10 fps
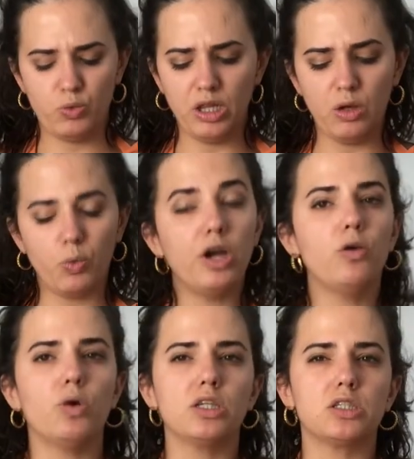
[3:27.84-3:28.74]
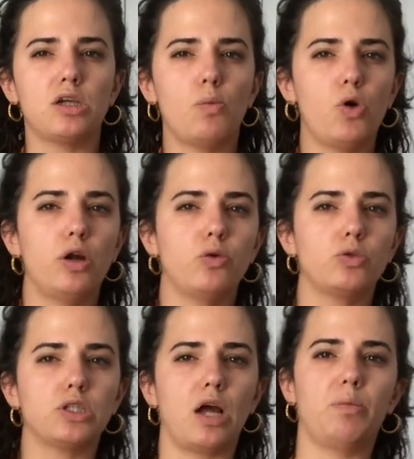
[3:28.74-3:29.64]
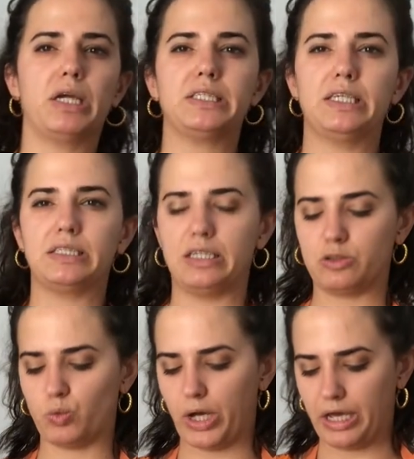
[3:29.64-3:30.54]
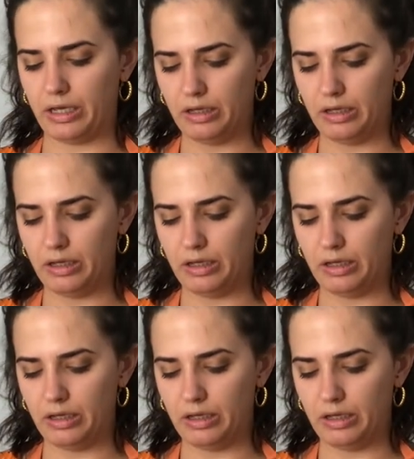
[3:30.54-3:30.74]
really weird when someone who's non-Mexican says way.